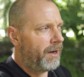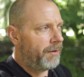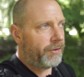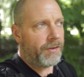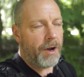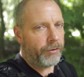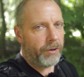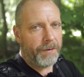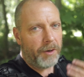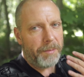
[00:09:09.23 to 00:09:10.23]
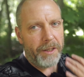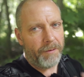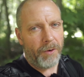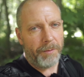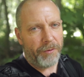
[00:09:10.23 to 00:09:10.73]
I'm just not sure if it'll be in
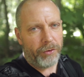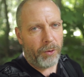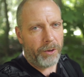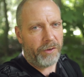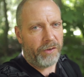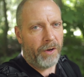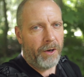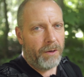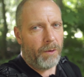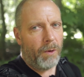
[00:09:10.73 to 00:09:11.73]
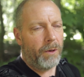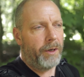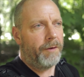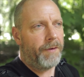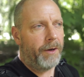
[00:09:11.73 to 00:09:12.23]
the form of shorts
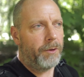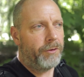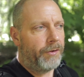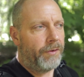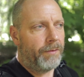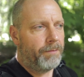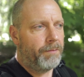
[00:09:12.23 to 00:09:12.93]
or if I will just